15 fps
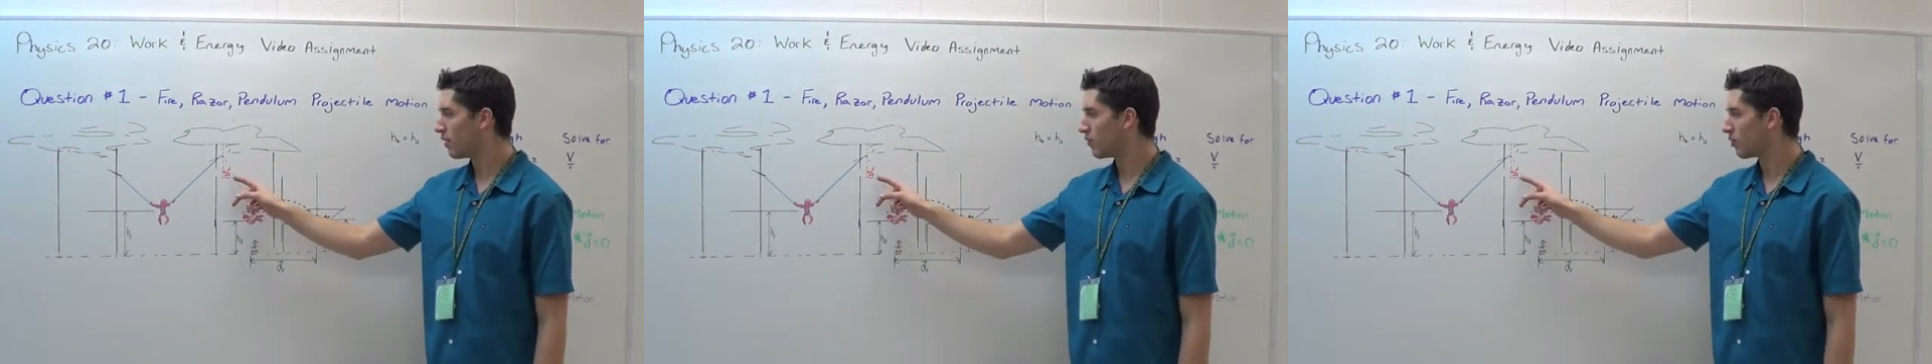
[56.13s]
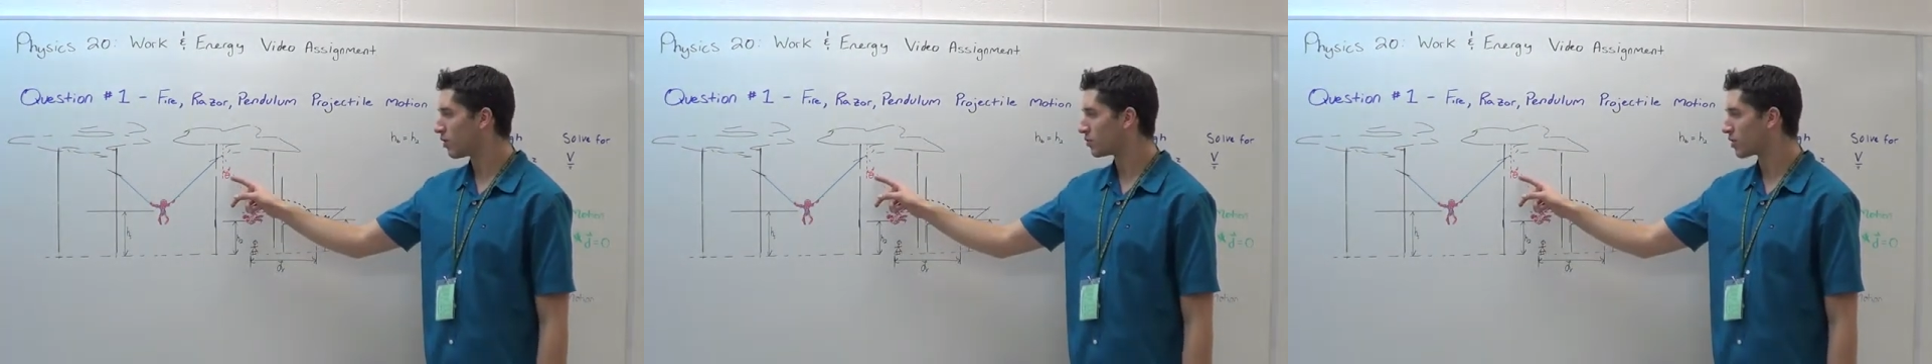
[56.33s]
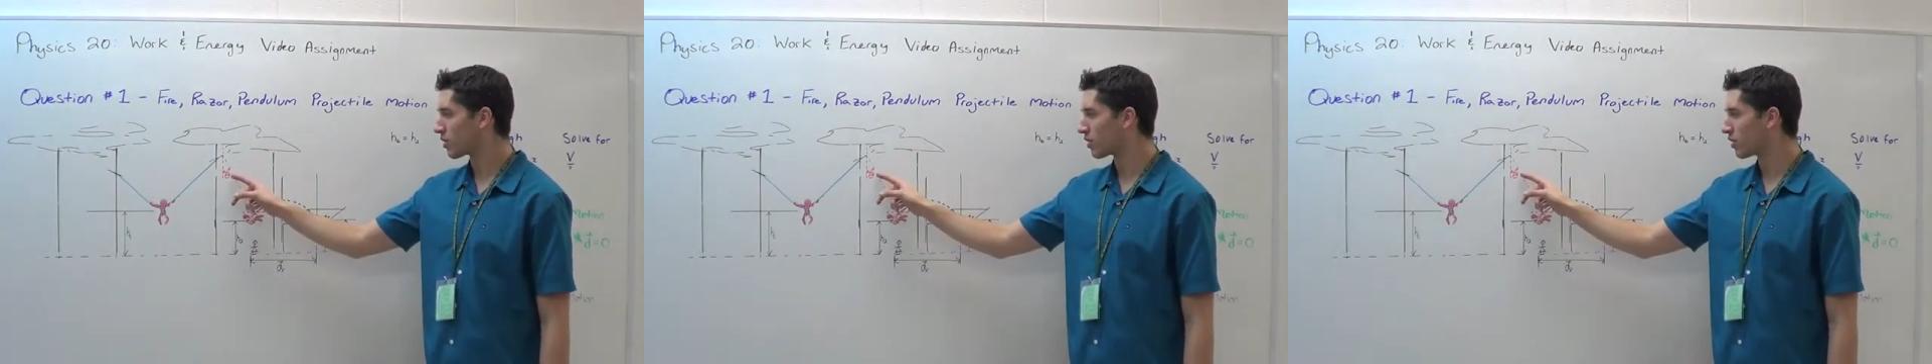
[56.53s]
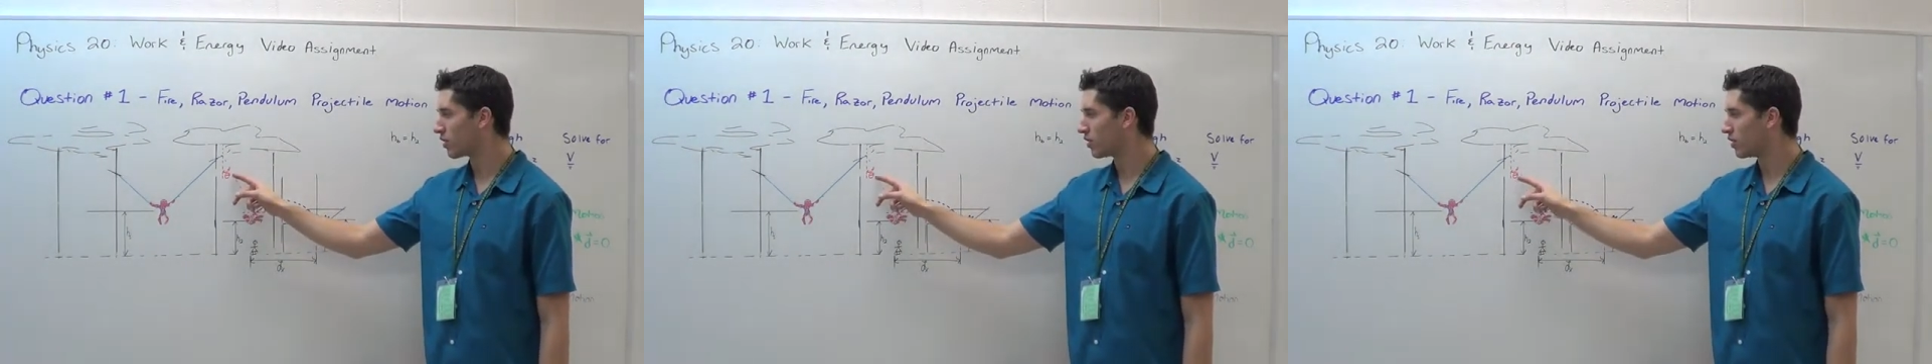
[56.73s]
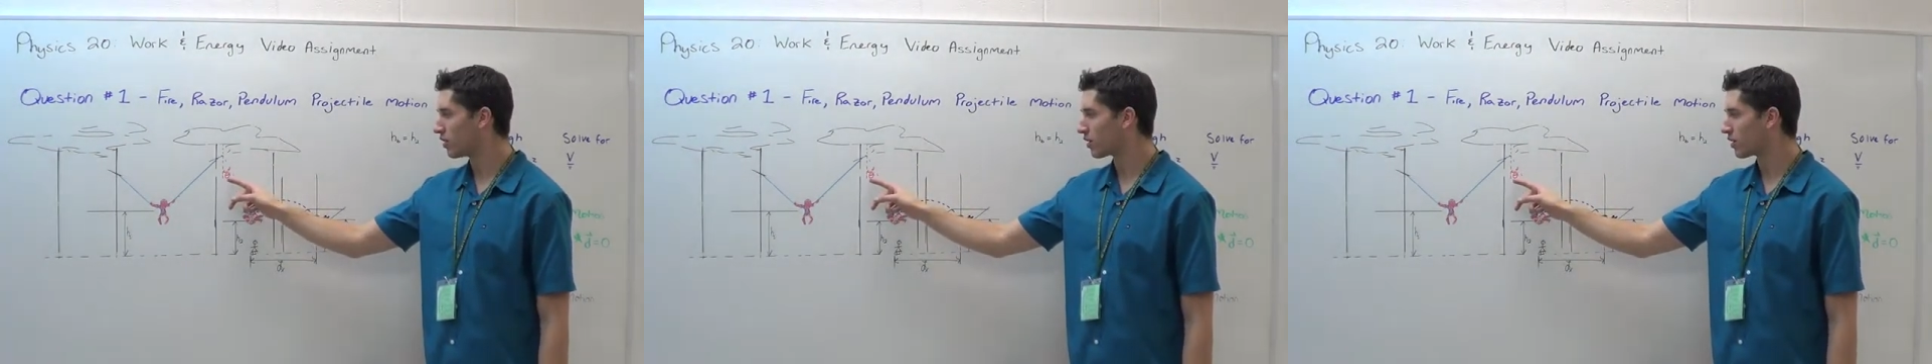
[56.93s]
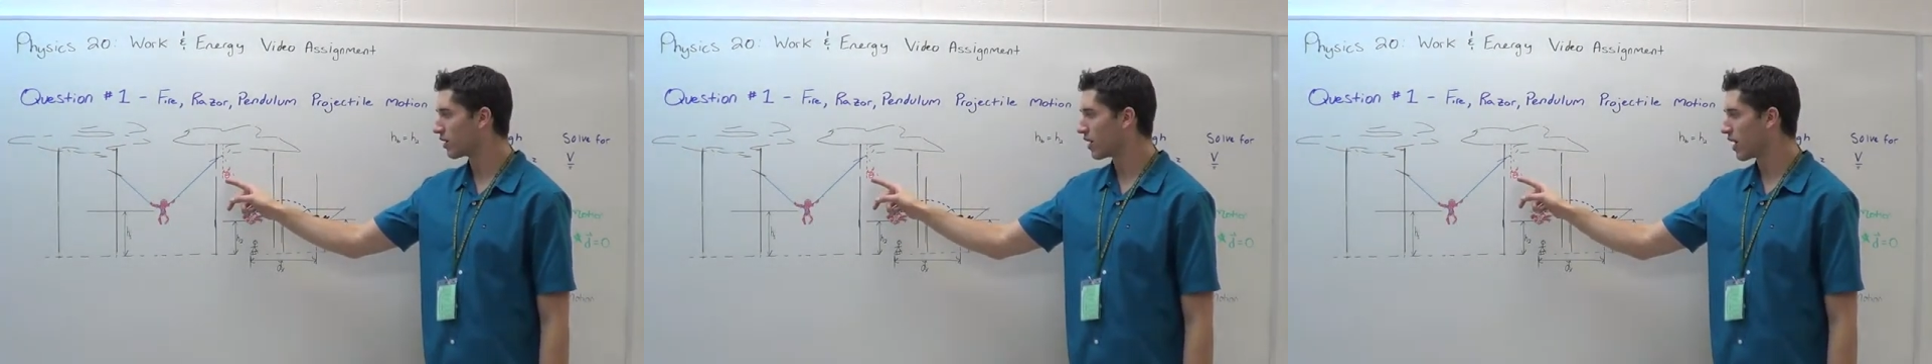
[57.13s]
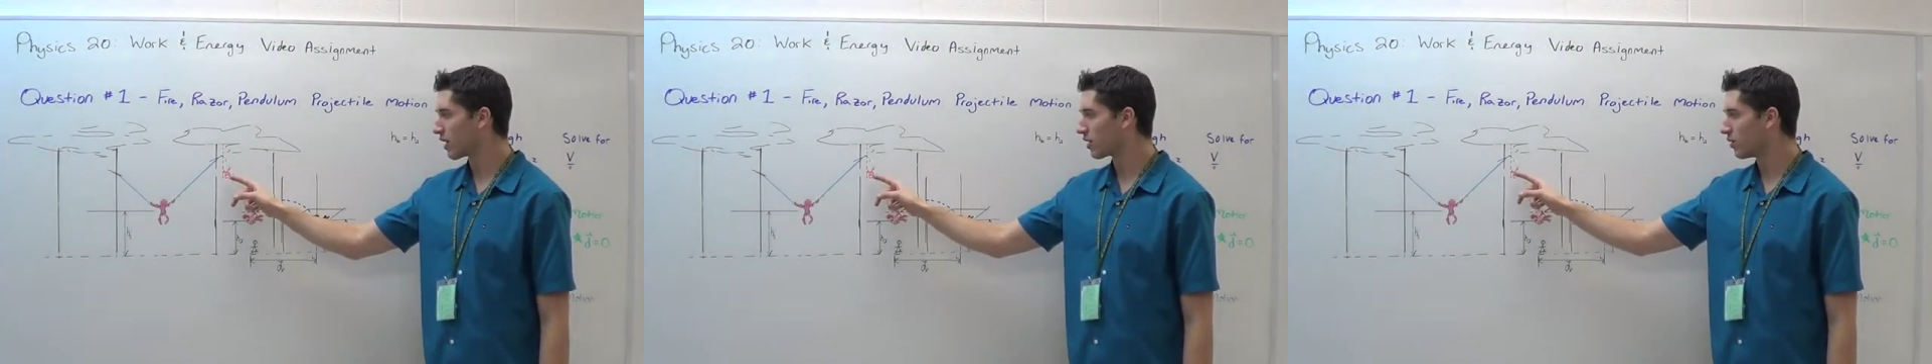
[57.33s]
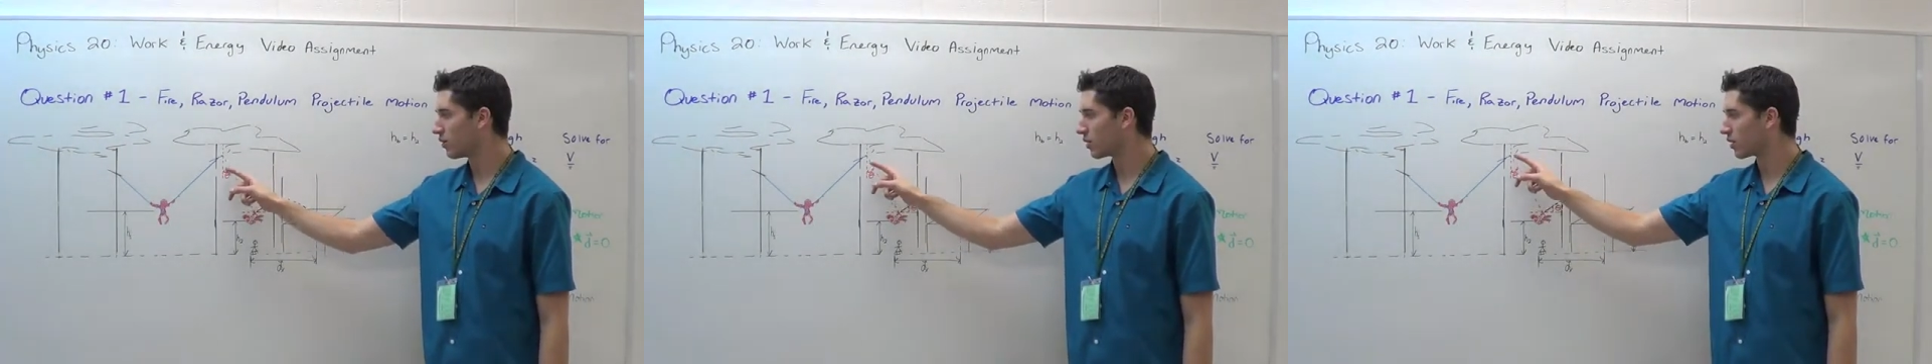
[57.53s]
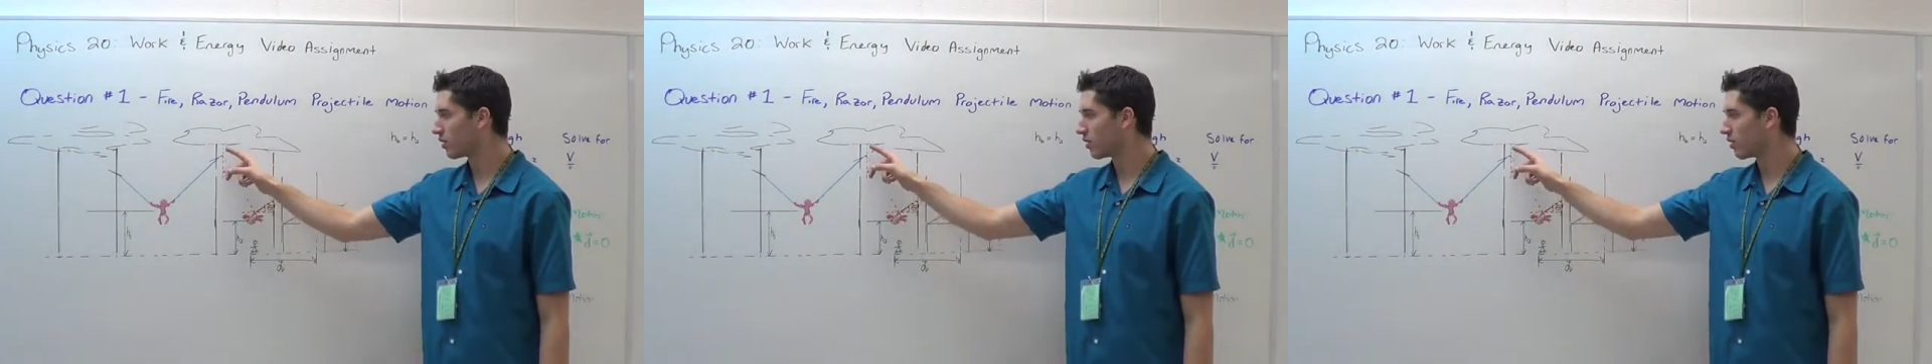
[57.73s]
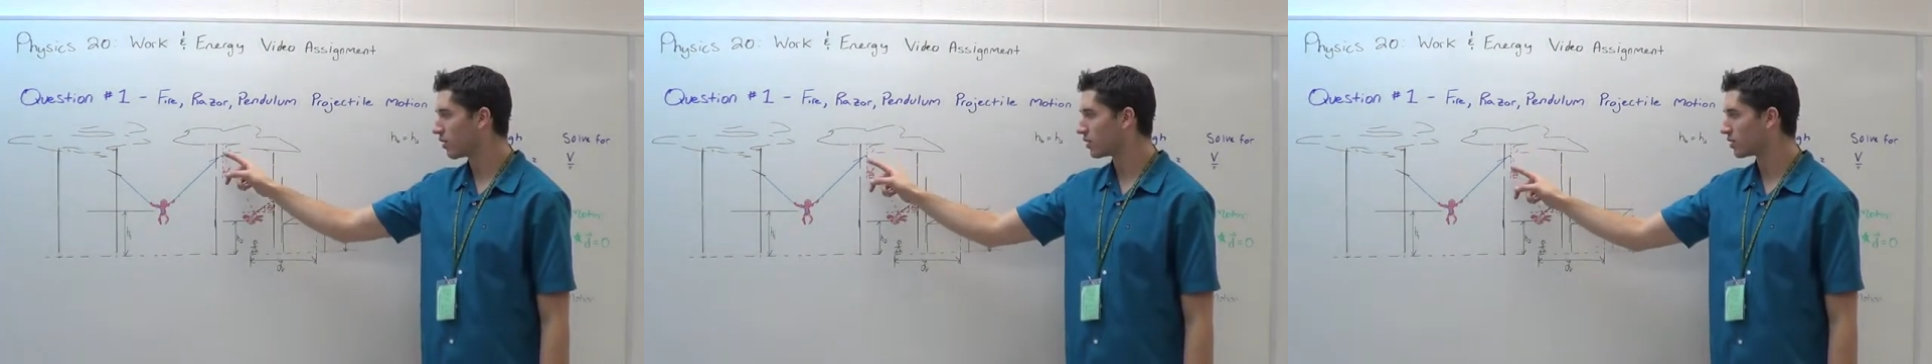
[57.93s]
forms a 30-degree angle with the
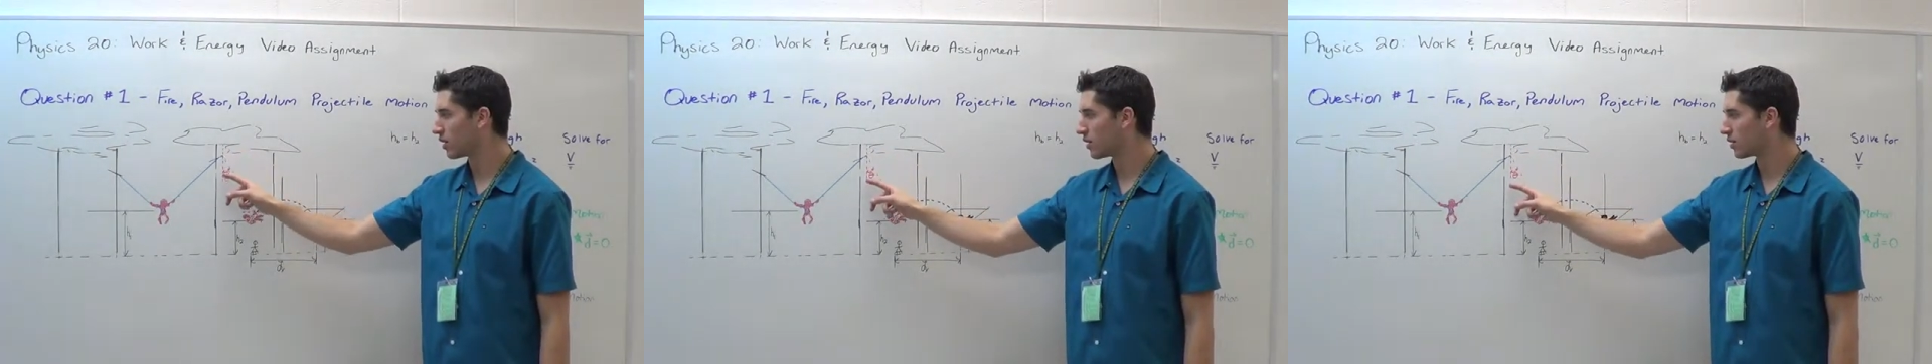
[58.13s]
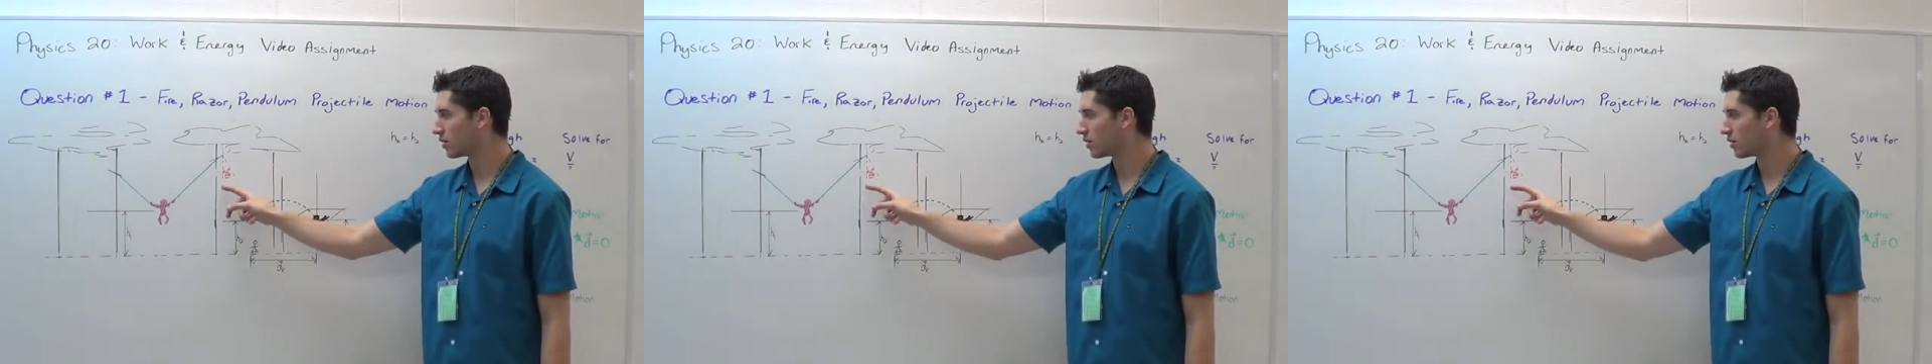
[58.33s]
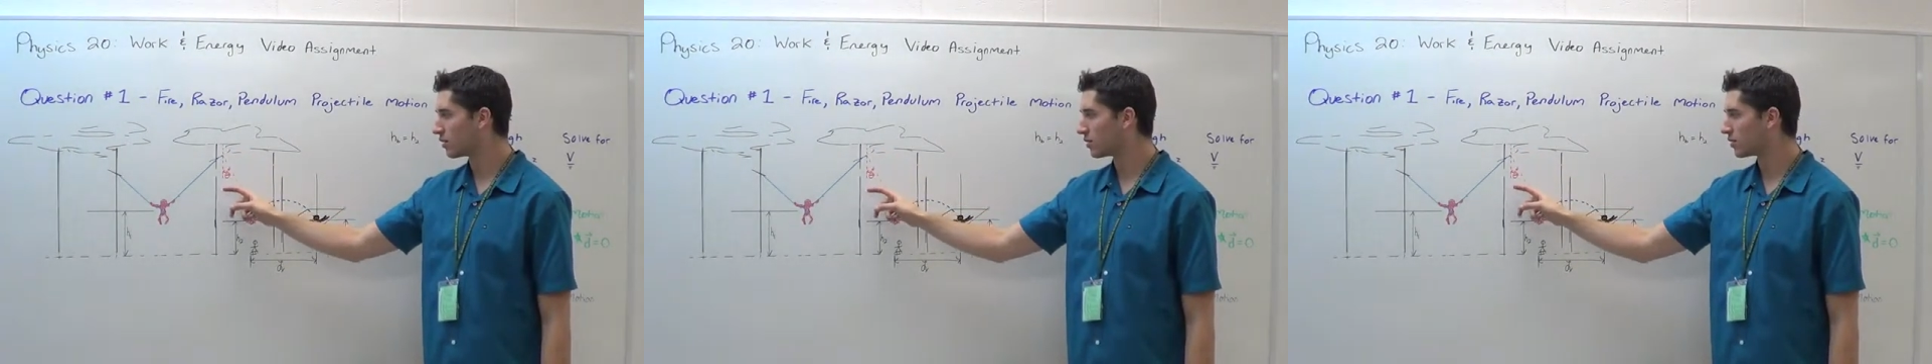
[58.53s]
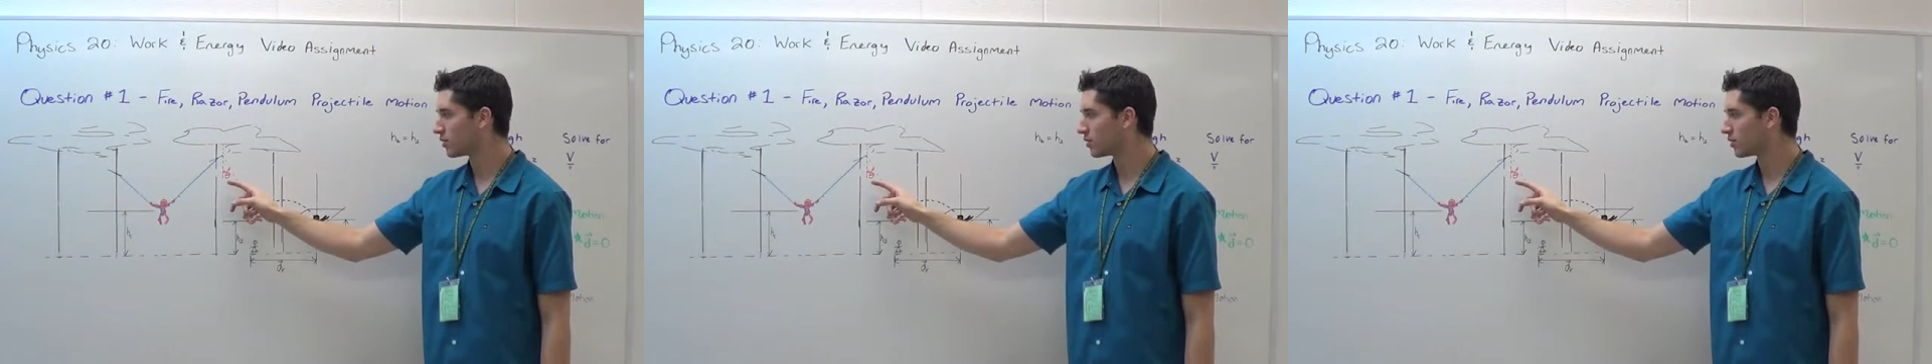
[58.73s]
horizontal.